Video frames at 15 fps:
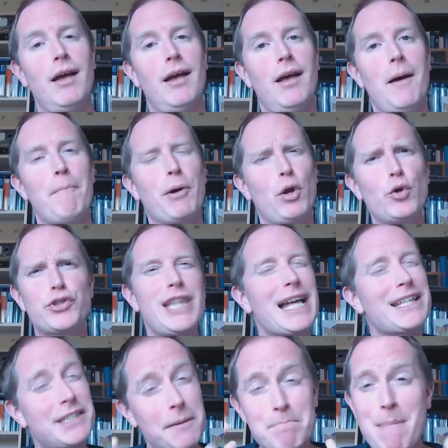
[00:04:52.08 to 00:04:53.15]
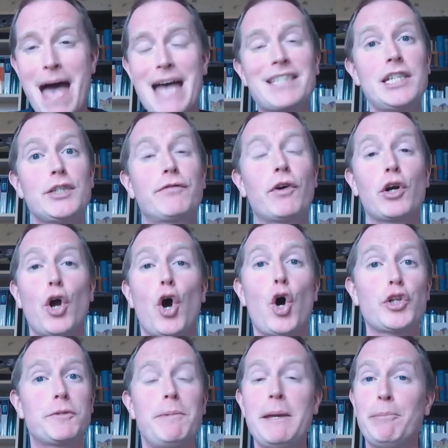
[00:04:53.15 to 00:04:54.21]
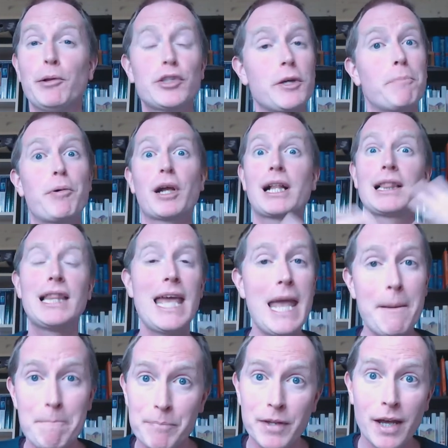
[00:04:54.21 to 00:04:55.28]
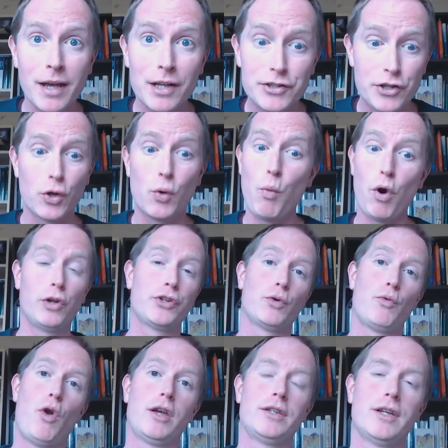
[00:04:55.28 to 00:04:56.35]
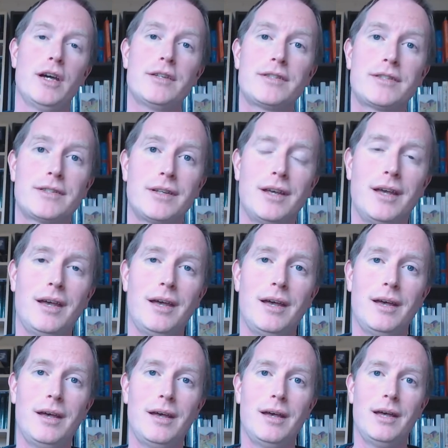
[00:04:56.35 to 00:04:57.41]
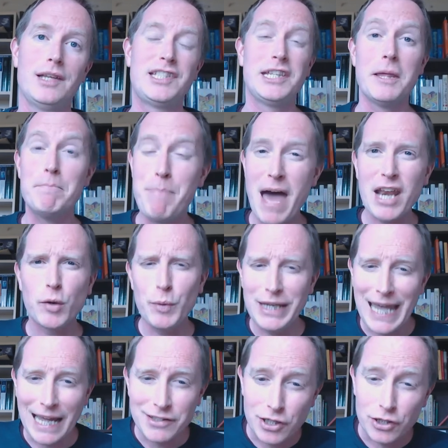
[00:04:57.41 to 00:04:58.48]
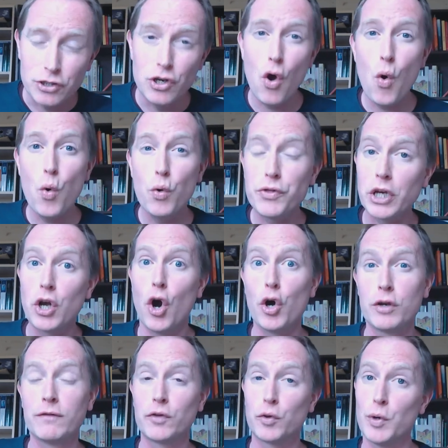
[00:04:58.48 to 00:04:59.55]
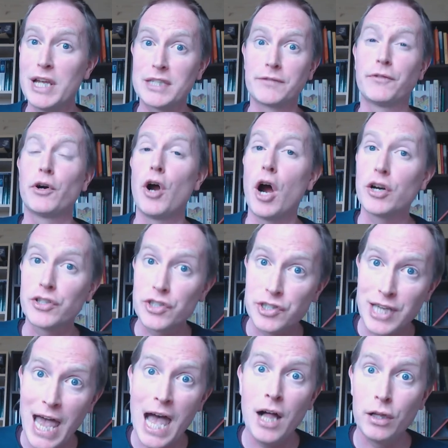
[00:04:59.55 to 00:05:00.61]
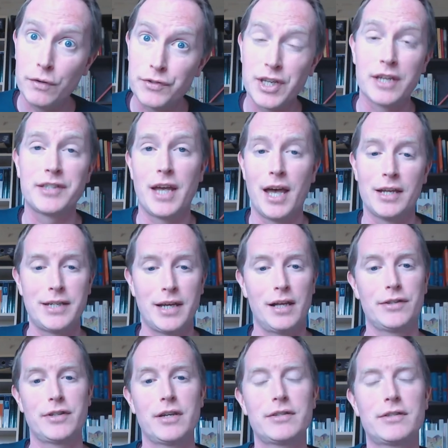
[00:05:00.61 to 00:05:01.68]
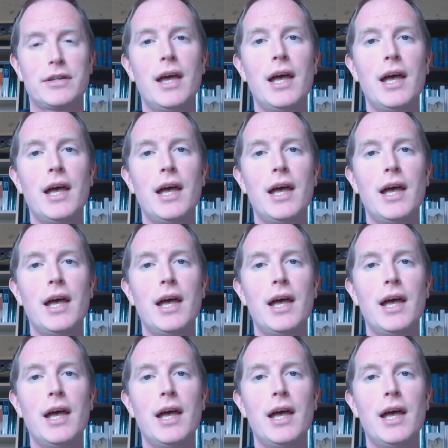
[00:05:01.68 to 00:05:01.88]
but also that's a message for God's people to proclaim to the world around us. See, the better we get to know the God of grace for ourselves, Isaiah tells us,